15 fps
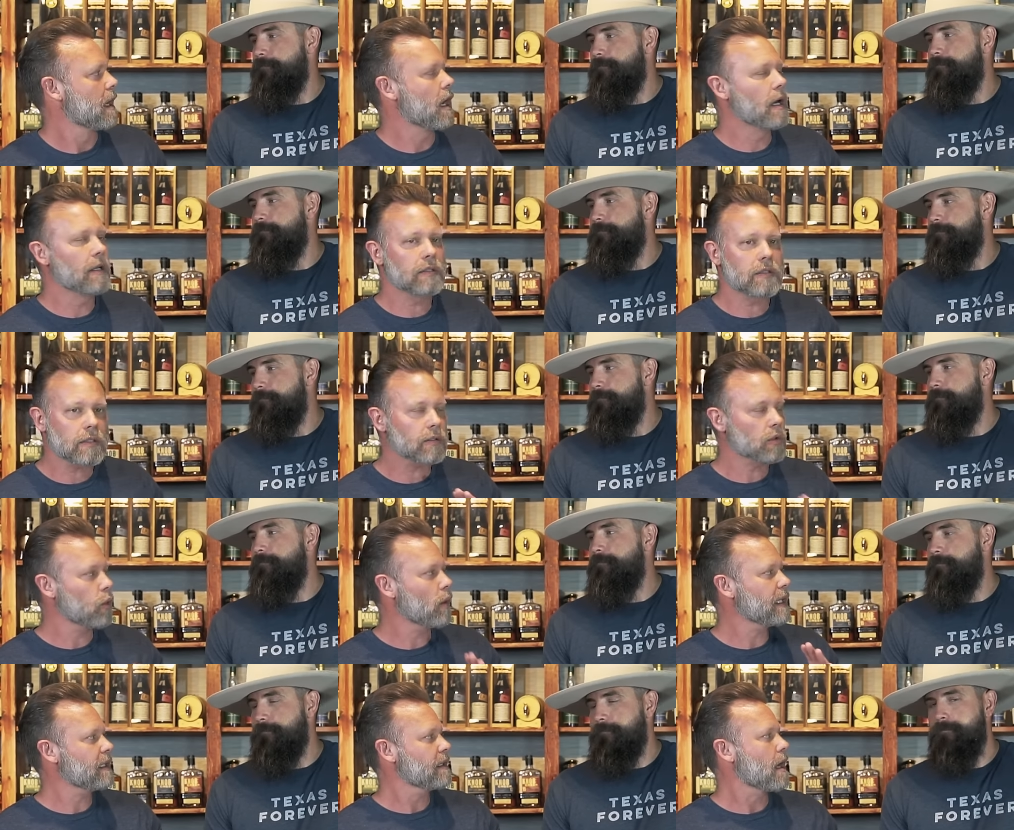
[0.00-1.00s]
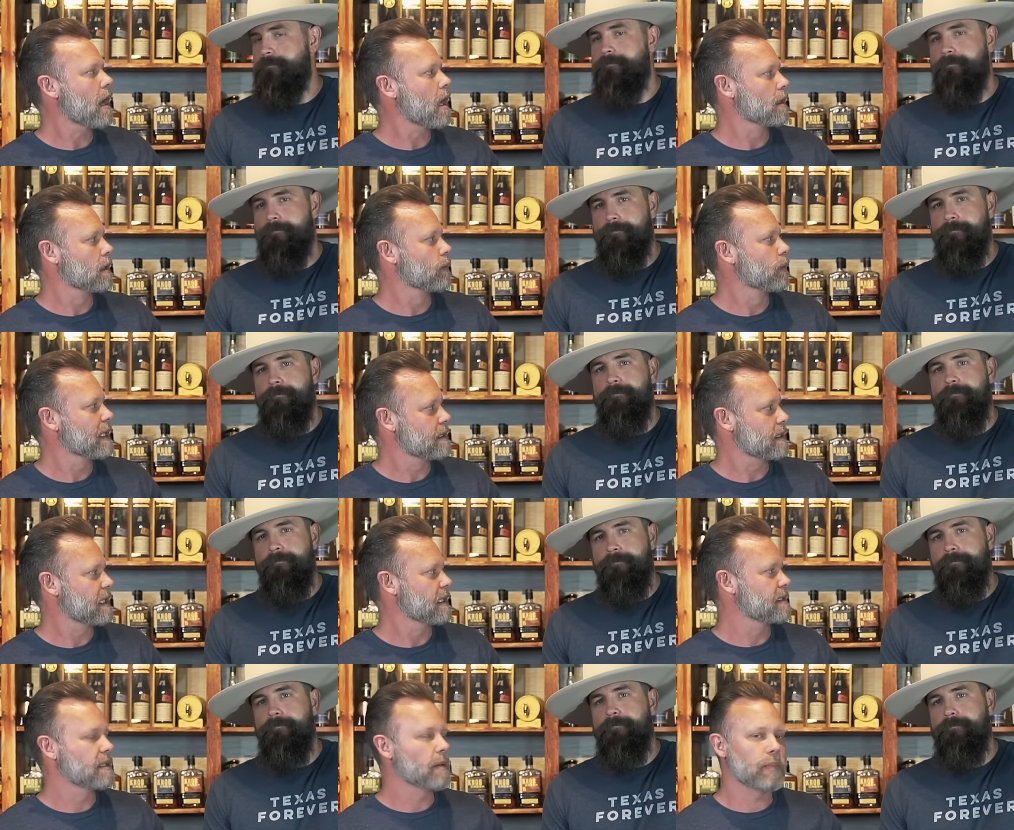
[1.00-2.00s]
Speaker 1: under $20
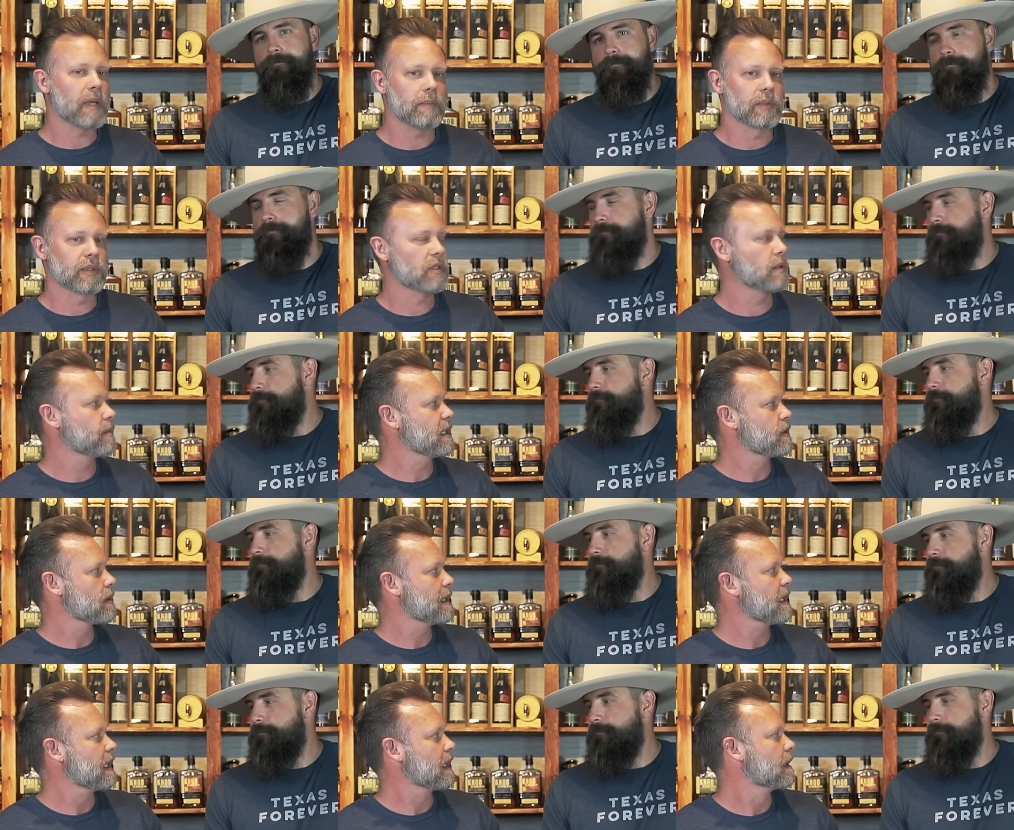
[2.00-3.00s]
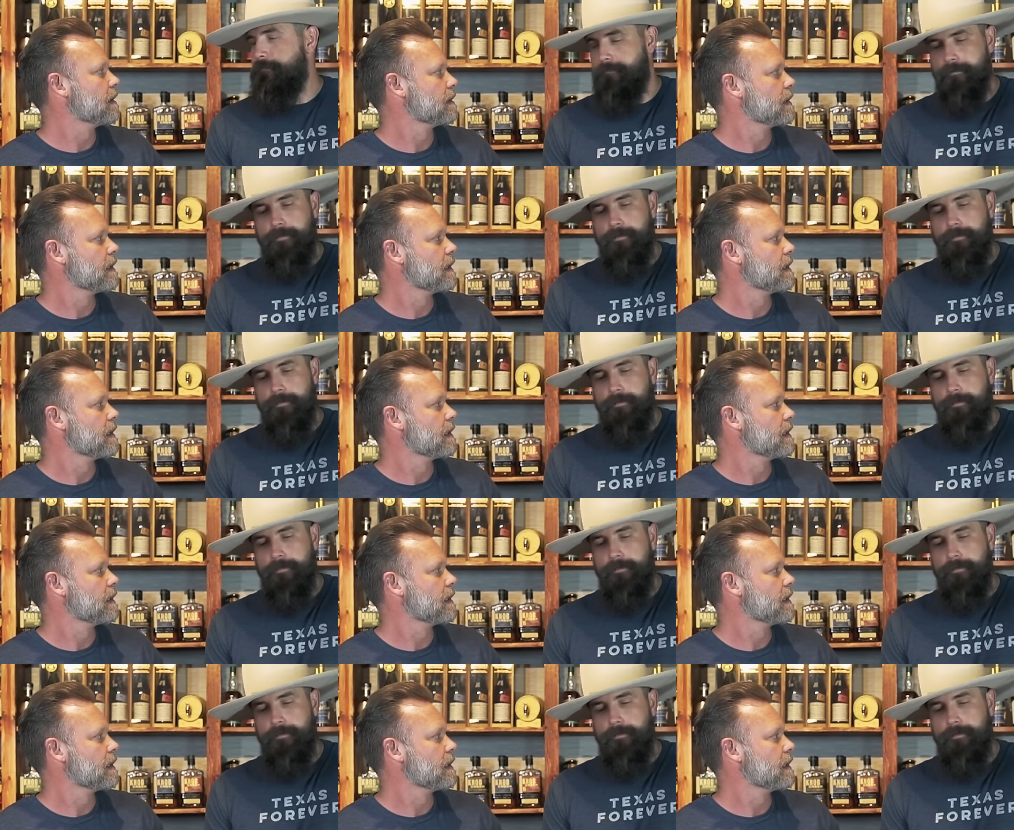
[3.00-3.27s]
whiskeys that people should be drinking?